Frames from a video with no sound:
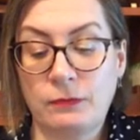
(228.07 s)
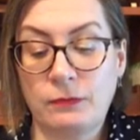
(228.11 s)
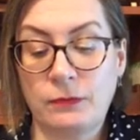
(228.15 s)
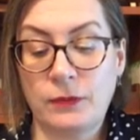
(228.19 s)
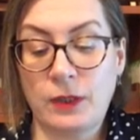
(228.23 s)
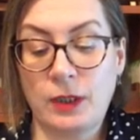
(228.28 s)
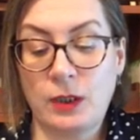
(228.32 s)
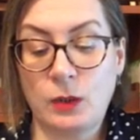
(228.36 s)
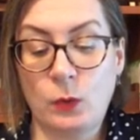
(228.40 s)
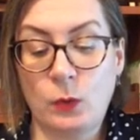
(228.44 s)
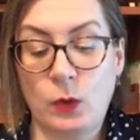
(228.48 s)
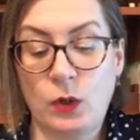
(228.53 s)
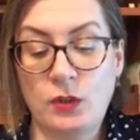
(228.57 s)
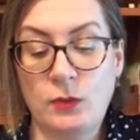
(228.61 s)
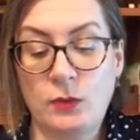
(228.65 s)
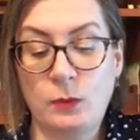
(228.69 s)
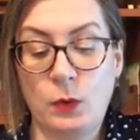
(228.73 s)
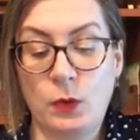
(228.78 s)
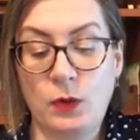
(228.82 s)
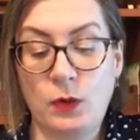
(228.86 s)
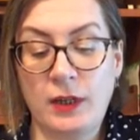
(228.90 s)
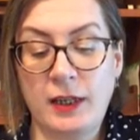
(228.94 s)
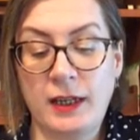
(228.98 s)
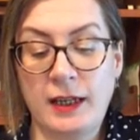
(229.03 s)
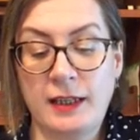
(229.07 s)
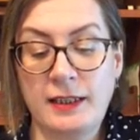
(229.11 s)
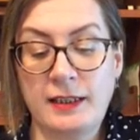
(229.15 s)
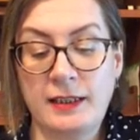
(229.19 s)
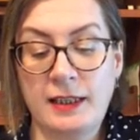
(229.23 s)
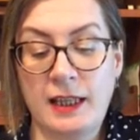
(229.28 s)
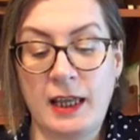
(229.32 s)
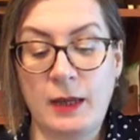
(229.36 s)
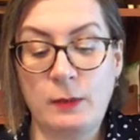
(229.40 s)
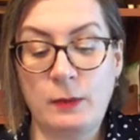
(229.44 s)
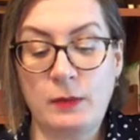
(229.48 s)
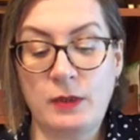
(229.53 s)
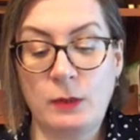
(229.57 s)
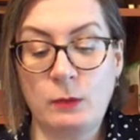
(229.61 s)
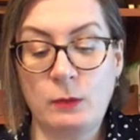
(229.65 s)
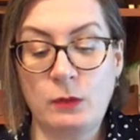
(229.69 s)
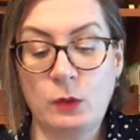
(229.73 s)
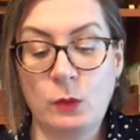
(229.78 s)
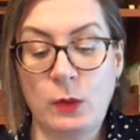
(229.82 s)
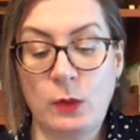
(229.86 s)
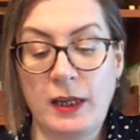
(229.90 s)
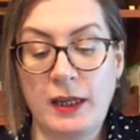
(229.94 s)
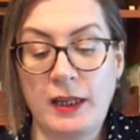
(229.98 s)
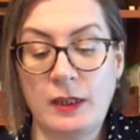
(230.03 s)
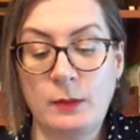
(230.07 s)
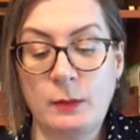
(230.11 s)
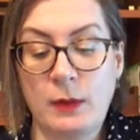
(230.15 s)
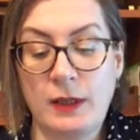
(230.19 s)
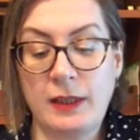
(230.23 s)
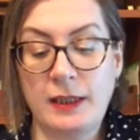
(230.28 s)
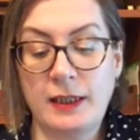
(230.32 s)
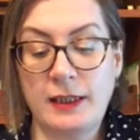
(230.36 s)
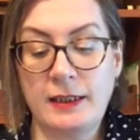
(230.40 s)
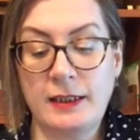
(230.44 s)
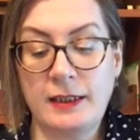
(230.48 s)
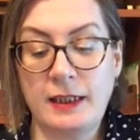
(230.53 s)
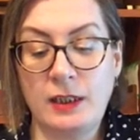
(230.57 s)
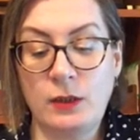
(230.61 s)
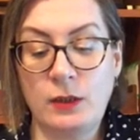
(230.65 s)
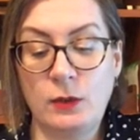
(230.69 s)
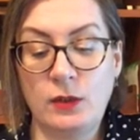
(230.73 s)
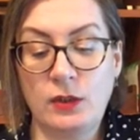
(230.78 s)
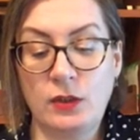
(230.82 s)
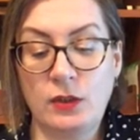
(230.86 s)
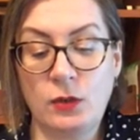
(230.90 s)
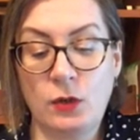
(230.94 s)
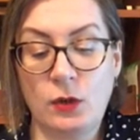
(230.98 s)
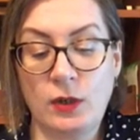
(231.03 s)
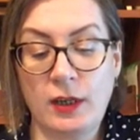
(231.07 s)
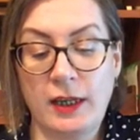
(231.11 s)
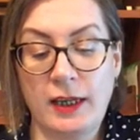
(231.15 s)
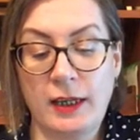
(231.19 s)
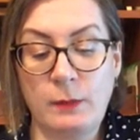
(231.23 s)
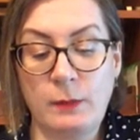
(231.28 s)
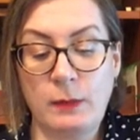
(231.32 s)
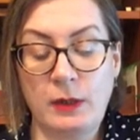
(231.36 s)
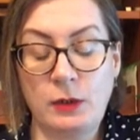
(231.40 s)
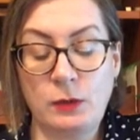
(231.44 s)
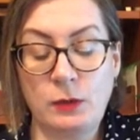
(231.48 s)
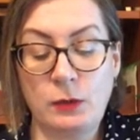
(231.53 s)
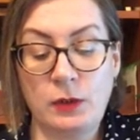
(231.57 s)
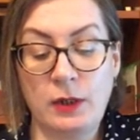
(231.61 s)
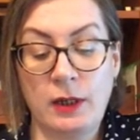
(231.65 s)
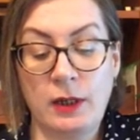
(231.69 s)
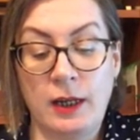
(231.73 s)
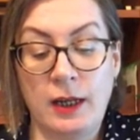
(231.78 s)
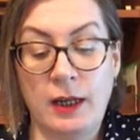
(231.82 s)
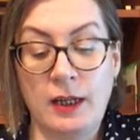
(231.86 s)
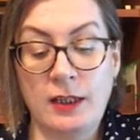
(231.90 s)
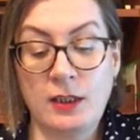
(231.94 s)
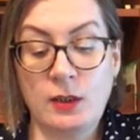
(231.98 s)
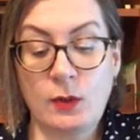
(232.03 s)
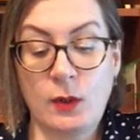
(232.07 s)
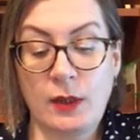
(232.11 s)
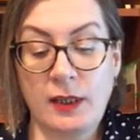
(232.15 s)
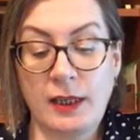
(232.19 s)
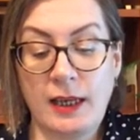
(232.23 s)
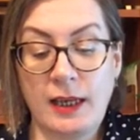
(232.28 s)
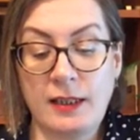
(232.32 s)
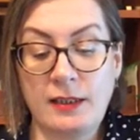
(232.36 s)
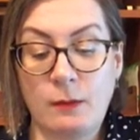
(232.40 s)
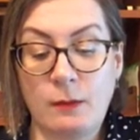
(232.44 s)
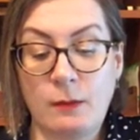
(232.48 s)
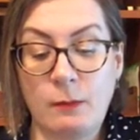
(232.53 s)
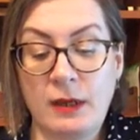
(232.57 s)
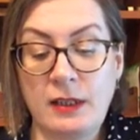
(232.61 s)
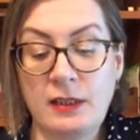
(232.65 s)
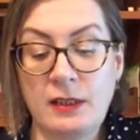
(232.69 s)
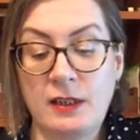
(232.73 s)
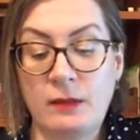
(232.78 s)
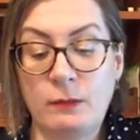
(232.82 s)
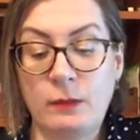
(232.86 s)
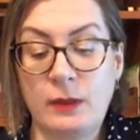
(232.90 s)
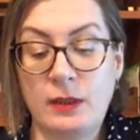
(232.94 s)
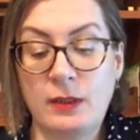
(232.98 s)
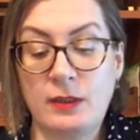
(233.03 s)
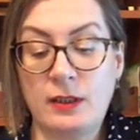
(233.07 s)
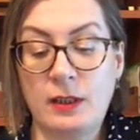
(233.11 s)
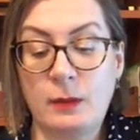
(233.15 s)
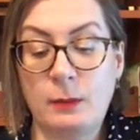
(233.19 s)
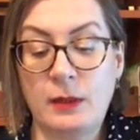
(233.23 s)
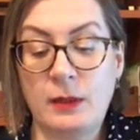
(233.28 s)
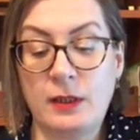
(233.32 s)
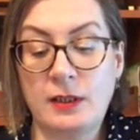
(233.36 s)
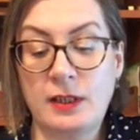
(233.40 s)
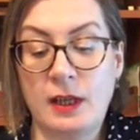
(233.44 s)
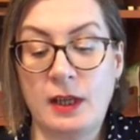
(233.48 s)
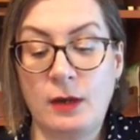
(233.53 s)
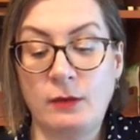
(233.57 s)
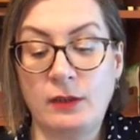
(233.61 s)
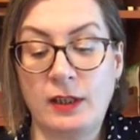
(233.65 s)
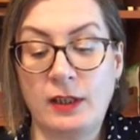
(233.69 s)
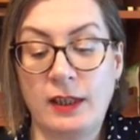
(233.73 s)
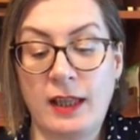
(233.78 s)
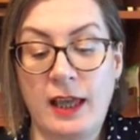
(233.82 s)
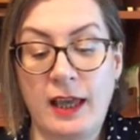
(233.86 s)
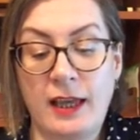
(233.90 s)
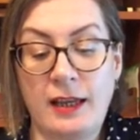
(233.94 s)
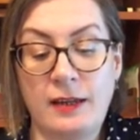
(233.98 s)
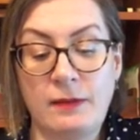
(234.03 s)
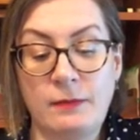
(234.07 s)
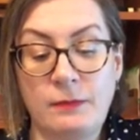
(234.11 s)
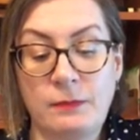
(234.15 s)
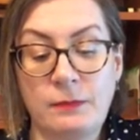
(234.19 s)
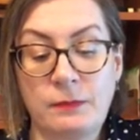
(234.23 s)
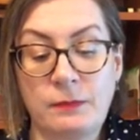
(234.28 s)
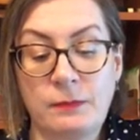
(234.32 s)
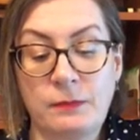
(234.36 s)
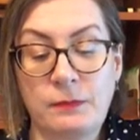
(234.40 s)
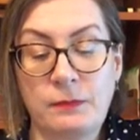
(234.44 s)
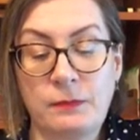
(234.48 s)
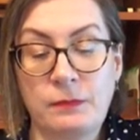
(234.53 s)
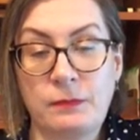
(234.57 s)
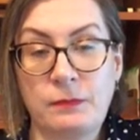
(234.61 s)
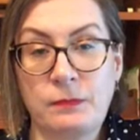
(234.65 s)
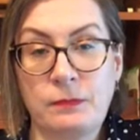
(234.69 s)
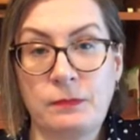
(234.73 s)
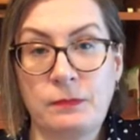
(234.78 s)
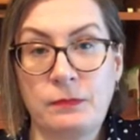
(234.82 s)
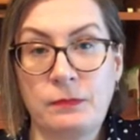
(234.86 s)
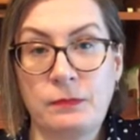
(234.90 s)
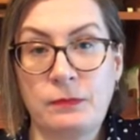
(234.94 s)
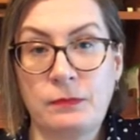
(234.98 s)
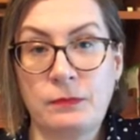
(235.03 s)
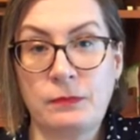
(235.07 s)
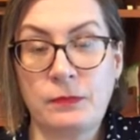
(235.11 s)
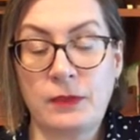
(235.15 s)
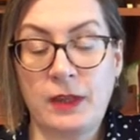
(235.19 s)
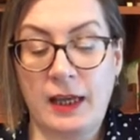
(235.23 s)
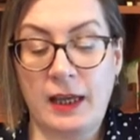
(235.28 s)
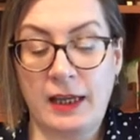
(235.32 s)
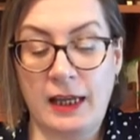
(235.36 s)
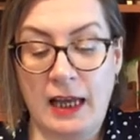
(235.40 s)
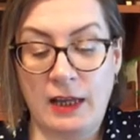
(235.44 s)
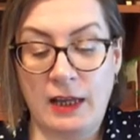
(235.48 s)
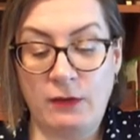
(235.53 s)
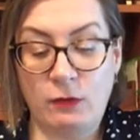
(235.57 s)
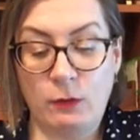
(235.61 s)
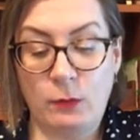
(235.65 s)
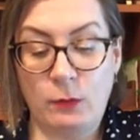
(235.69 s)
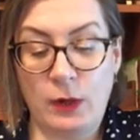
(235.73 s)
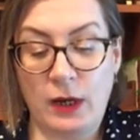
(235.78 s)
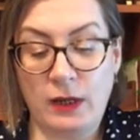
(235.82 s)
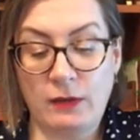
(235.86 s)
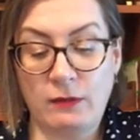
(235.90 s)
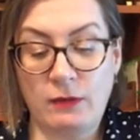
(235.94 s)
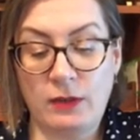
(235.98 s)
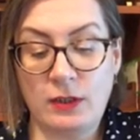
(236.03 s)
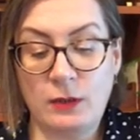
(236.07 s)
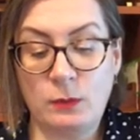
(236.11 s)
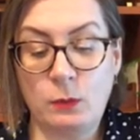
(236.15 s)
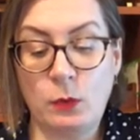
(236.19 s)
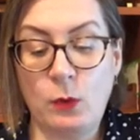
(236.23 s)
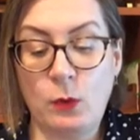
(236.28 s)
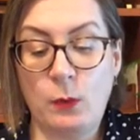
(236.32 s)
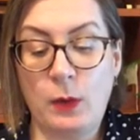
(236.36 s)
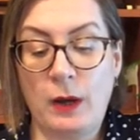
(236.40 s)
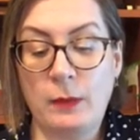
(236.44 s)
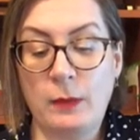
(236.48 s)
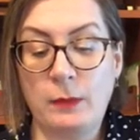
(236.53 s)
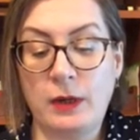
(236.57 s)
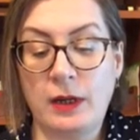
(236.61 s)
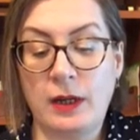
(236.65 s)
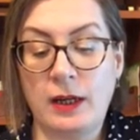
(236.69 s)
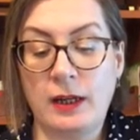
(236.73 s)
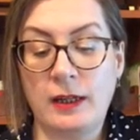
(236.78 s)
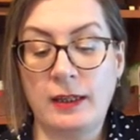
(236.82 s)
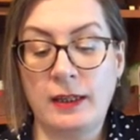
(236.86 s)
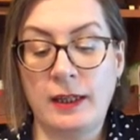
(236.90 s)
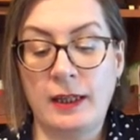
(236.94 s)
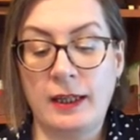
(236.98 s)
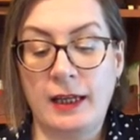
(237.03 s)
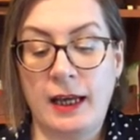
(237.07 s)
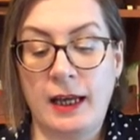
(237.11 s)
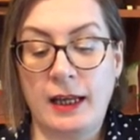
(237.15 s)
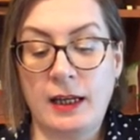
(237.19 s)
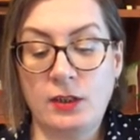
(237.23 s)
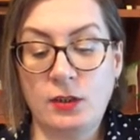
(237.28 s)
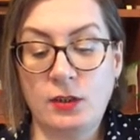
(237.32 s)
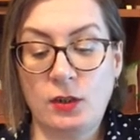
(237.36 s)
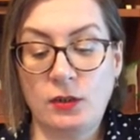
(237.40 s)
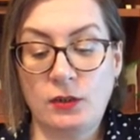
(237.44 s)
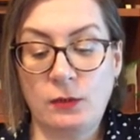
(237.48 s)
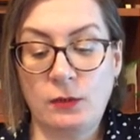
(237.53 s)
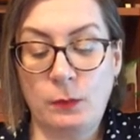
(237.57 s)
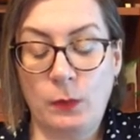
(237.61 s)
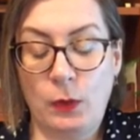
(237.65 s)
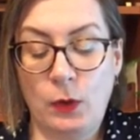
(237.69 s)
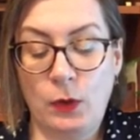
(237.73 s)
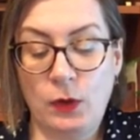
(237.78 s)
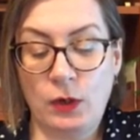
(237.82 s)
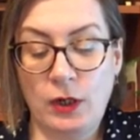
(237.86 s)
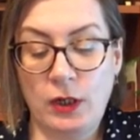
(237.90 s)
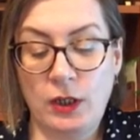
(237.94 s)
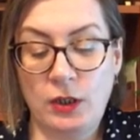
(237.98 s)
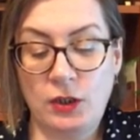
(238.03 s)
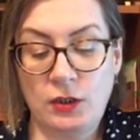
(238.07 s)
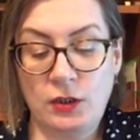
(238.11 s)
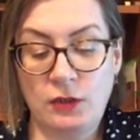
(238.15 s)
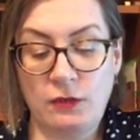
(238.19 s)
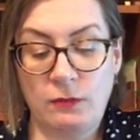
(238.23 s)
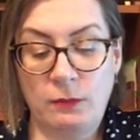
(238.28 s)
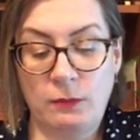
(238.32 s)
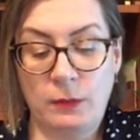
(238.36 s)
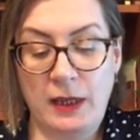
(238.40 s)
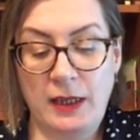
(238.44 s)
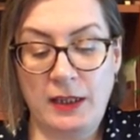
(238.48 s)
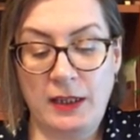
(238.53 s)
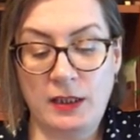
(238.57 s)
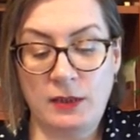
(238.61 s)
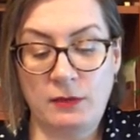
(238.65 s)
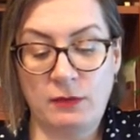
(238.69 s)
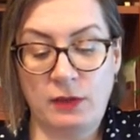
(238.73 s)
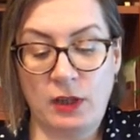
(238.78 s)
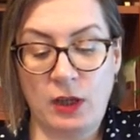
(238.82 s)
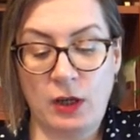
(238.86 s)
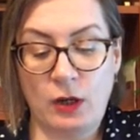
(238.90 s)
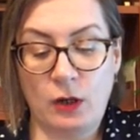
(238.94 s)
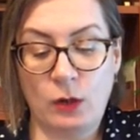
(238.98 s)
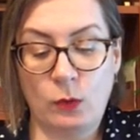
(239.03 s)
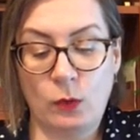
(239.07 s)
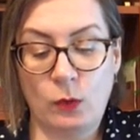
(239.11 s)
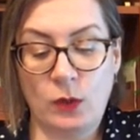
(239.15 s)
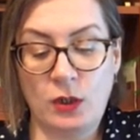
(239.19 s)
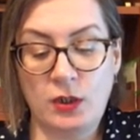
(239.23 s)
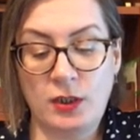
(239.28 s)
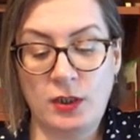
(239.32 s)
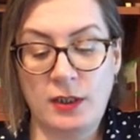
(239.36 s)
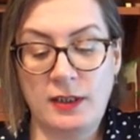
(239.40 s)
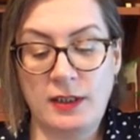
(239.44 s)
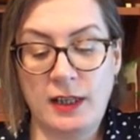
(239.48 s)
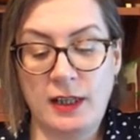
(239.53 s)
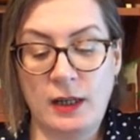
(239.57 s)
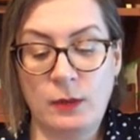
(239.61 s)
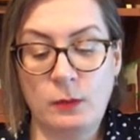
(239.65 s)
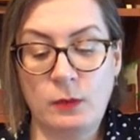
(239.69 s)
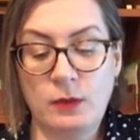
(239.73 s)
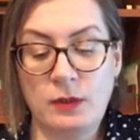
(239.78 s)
Towards morning I slept and was wakened by the continuous knocking at my door, so I guess I must have been sleeping soundly then. I had for breakfast more paprika and a sort of porridge of maize flour, which they said was